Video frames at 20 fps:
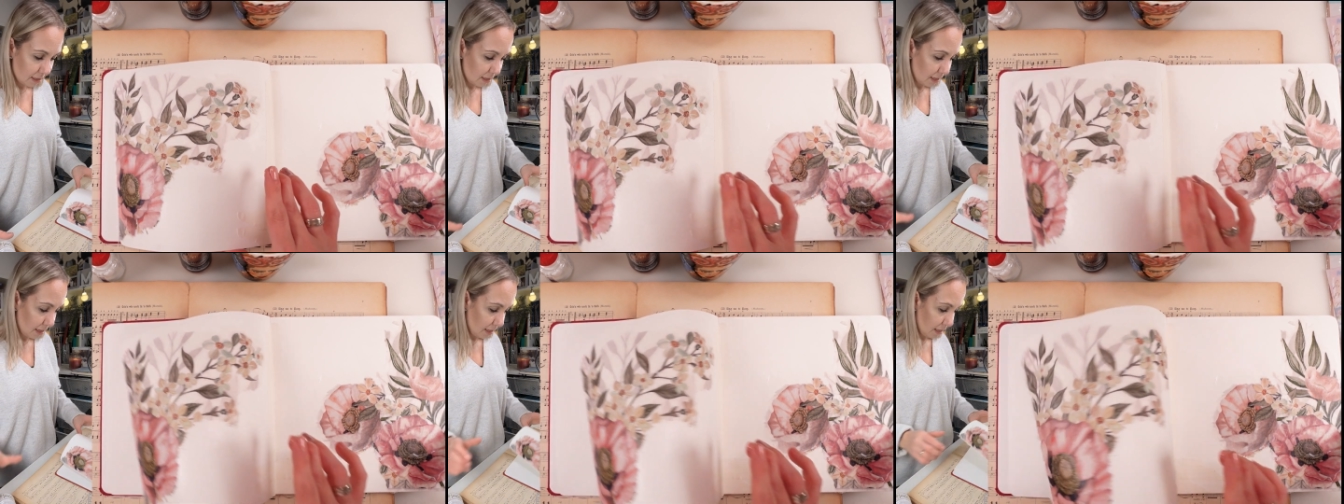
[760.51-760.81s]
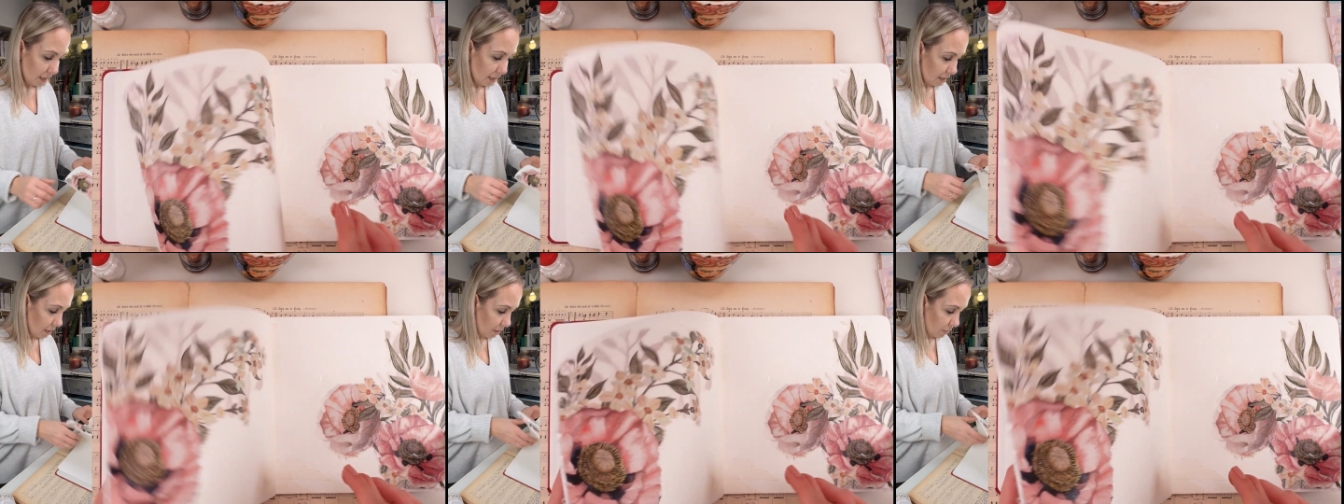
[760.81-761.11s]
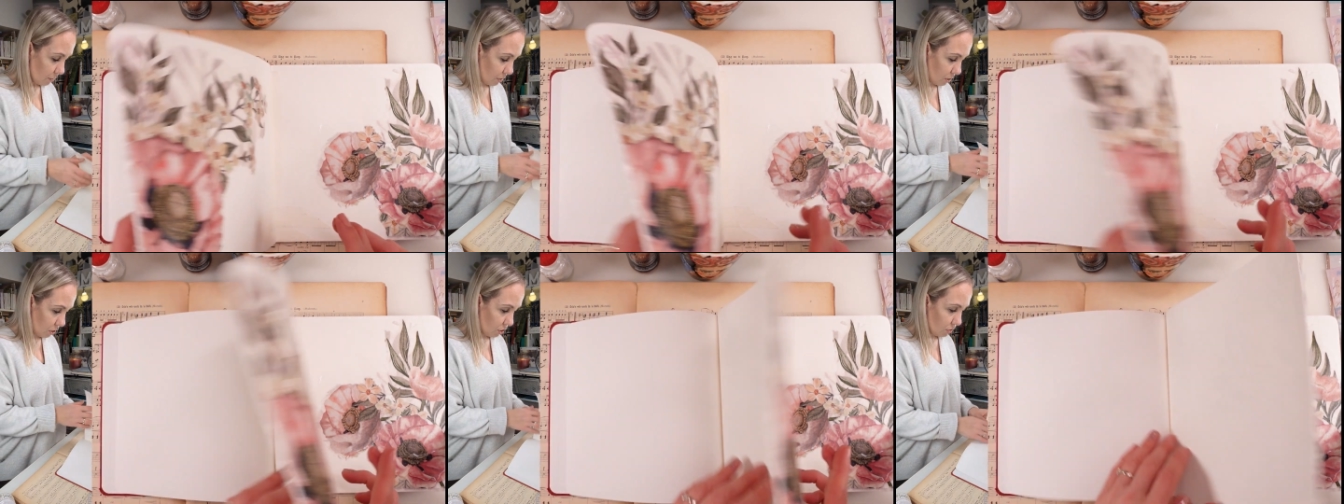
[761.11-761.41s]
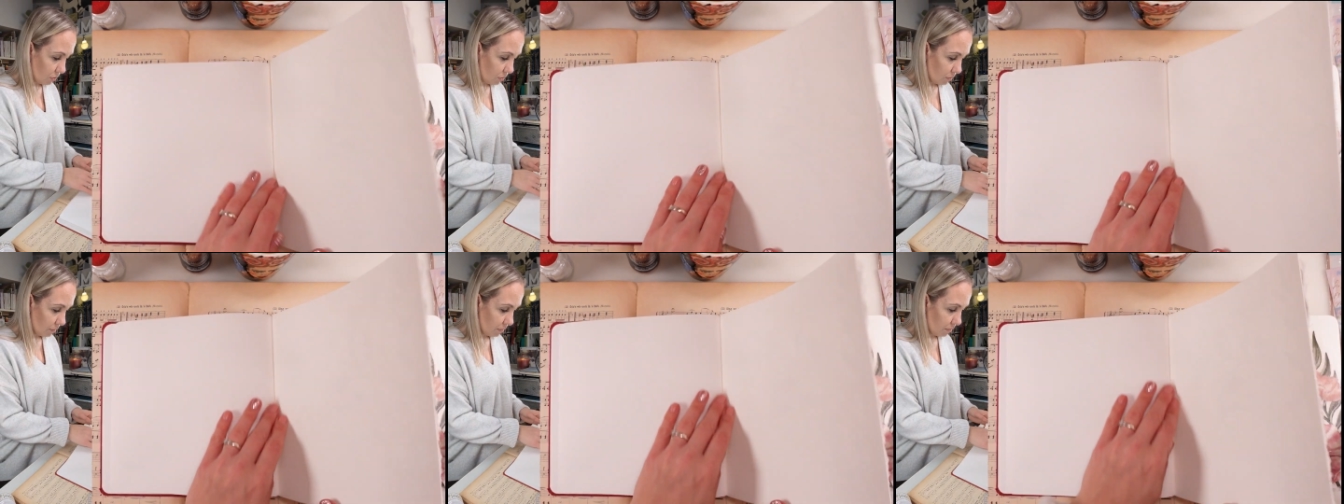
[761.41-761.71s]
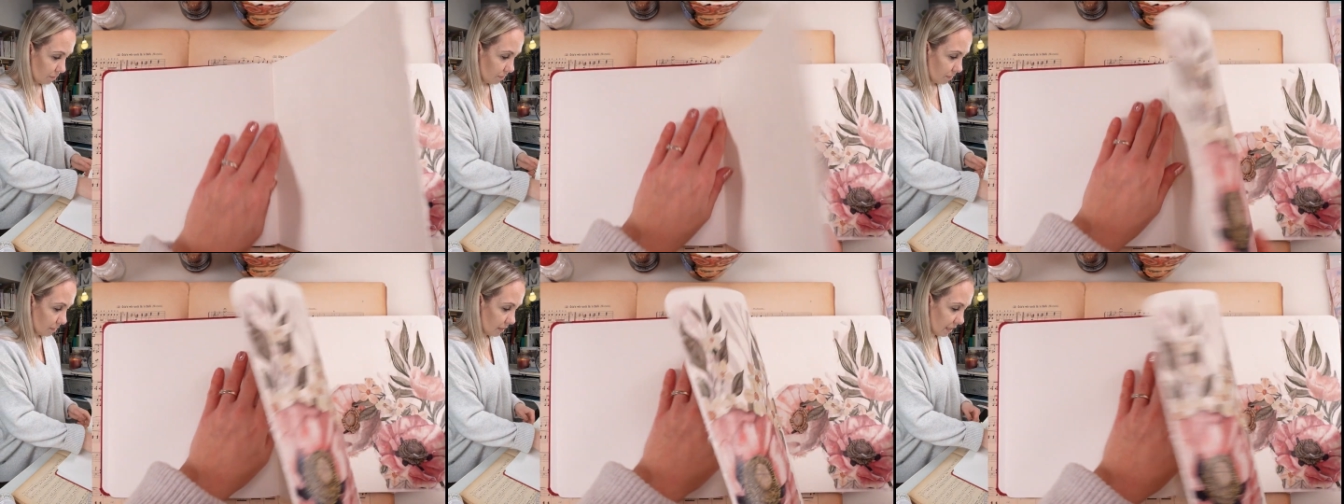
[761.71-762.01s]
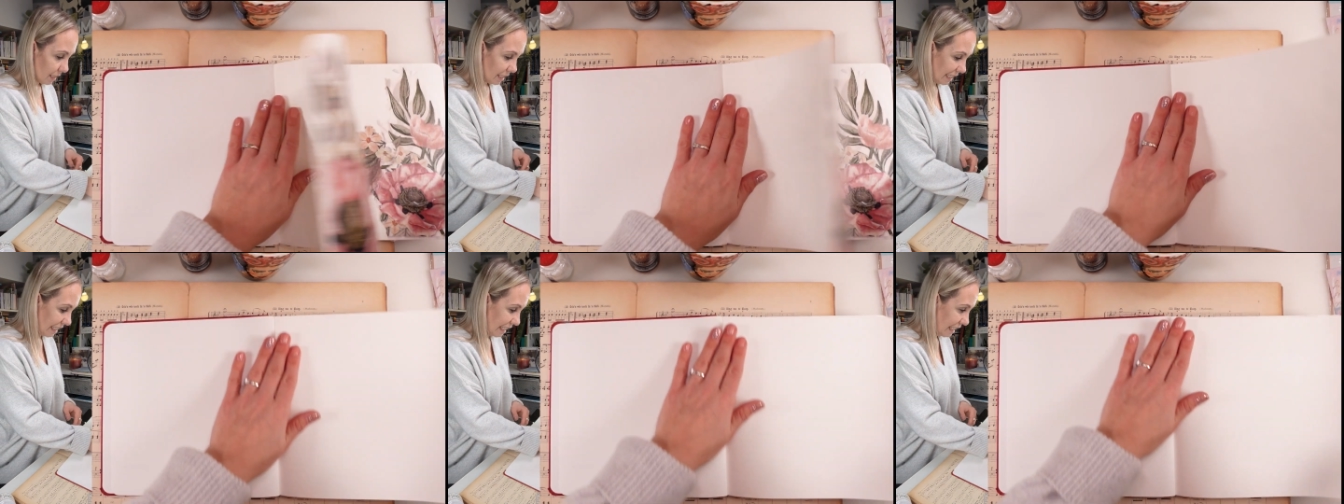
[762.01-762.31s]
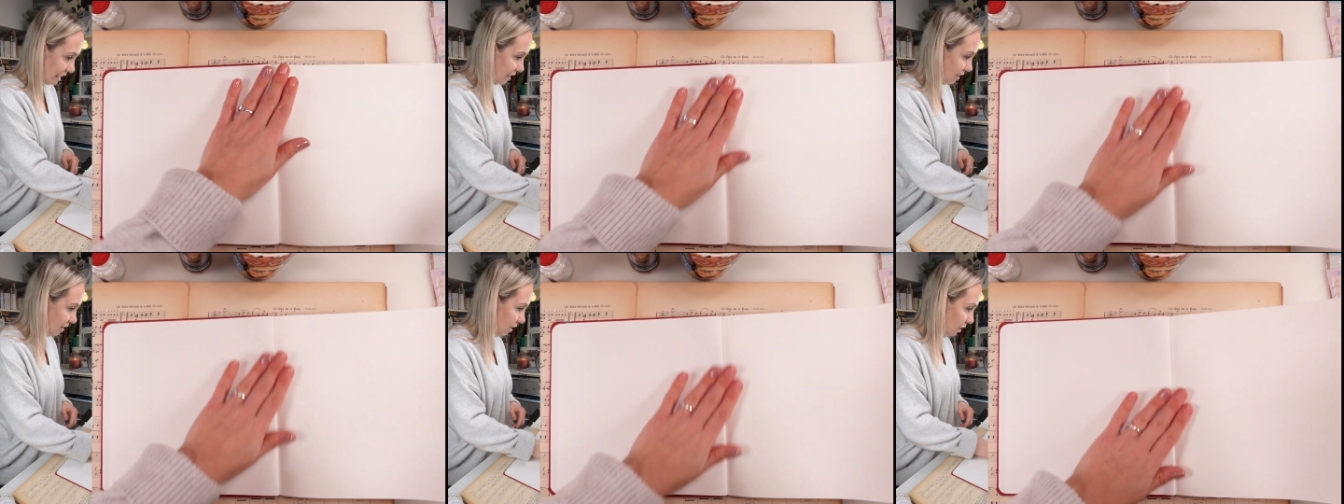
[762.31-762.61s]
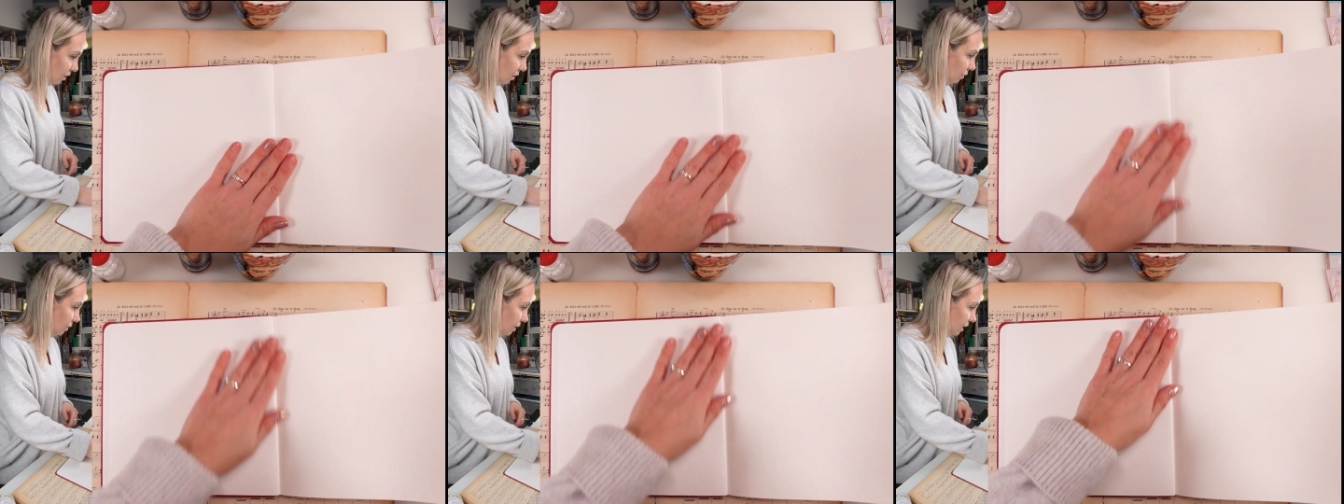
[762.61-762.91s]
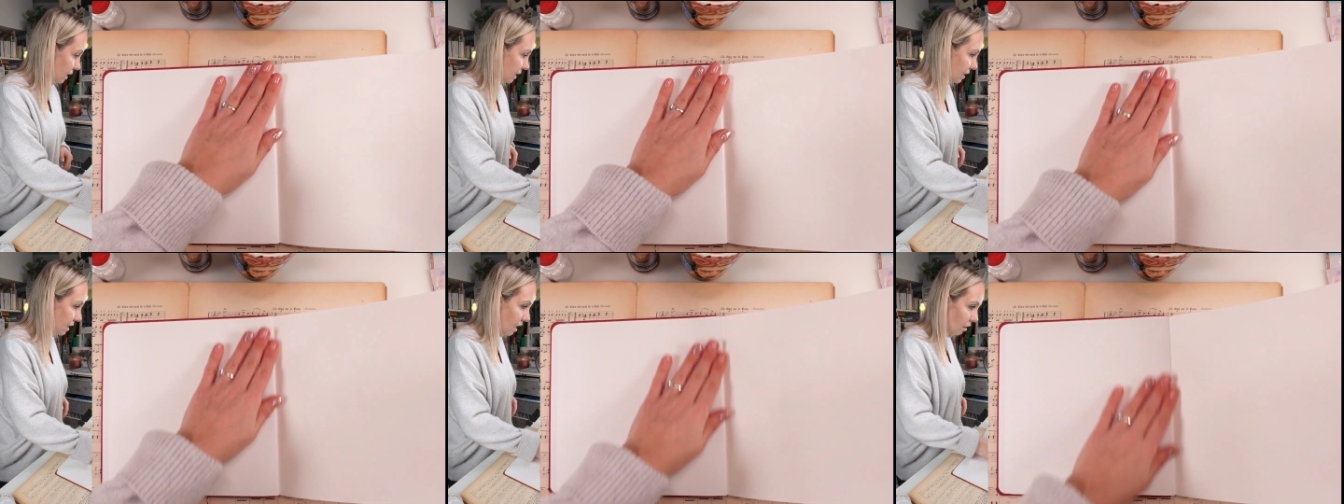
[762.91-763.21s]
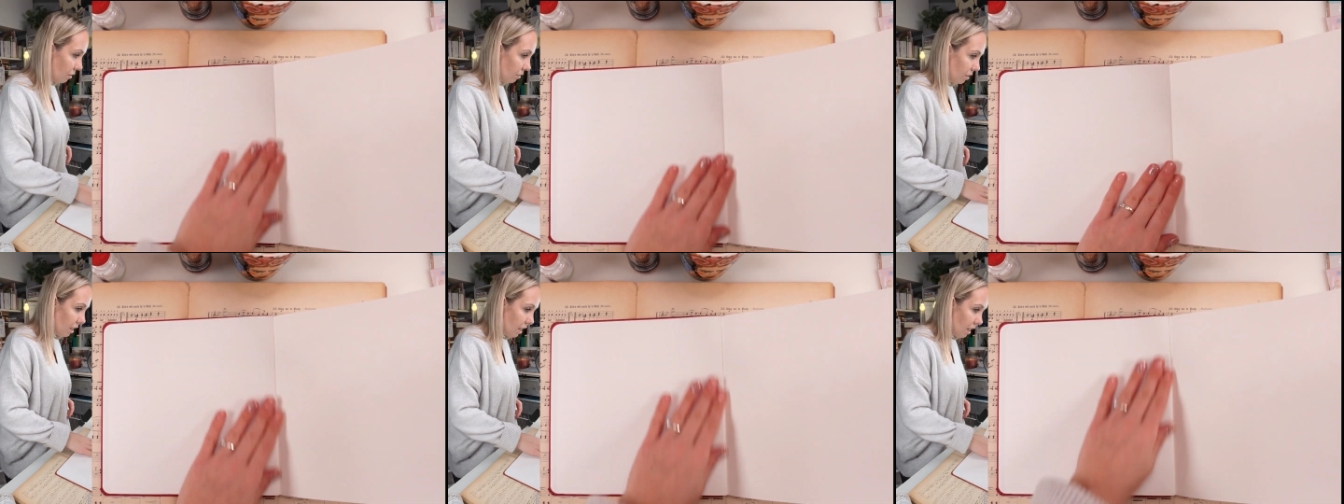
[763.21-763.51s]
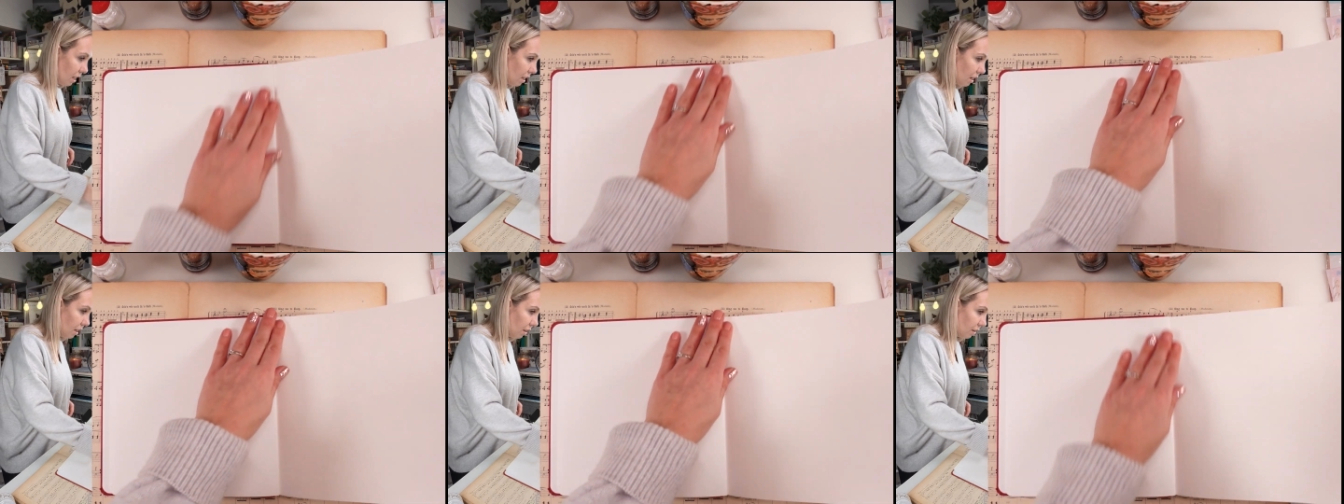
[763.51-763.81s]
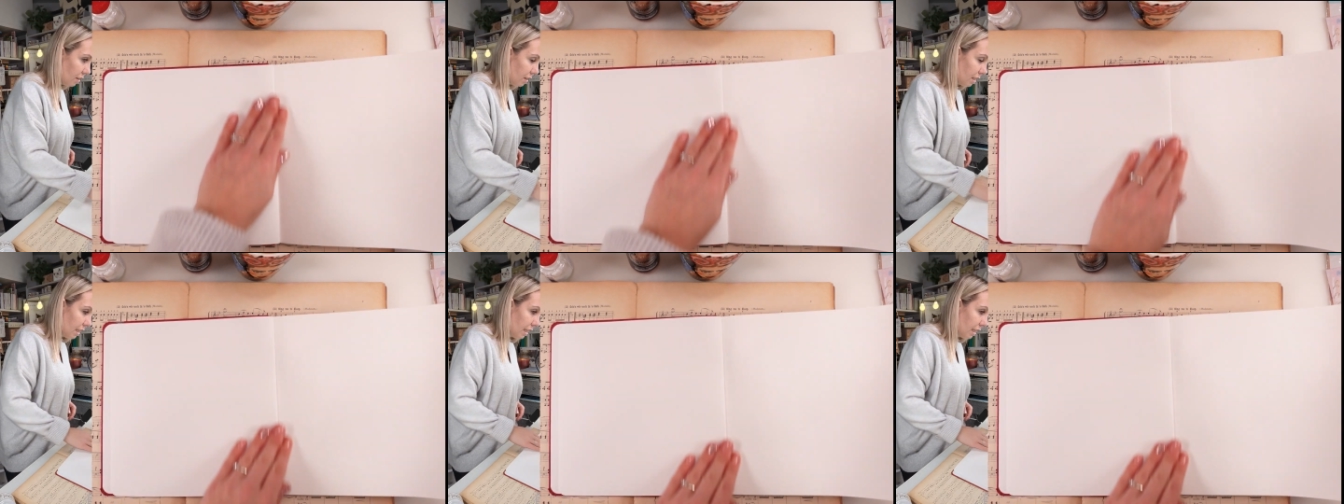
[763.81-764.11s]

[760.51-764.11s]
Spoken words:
I think I wish to glue these down. You see,